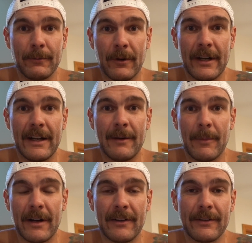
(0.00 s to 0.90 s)
180
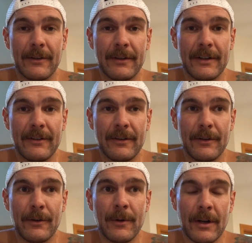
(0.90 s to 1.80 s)
minus
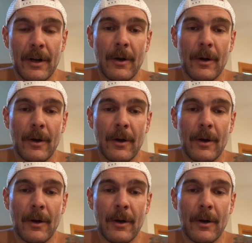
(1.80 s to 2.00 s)
32.